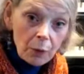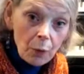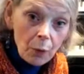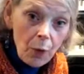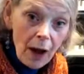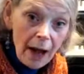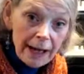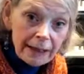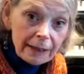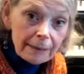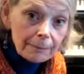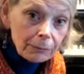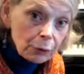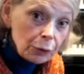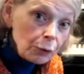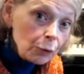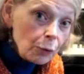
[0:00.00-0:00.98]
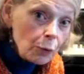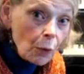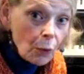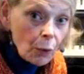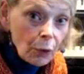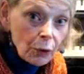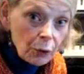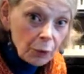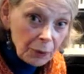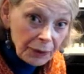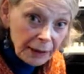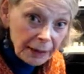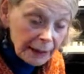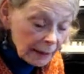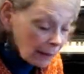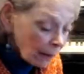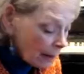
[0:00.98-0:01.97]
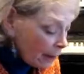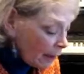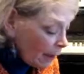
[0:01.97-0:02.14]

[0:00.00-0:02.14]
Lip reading: white, blue, or green.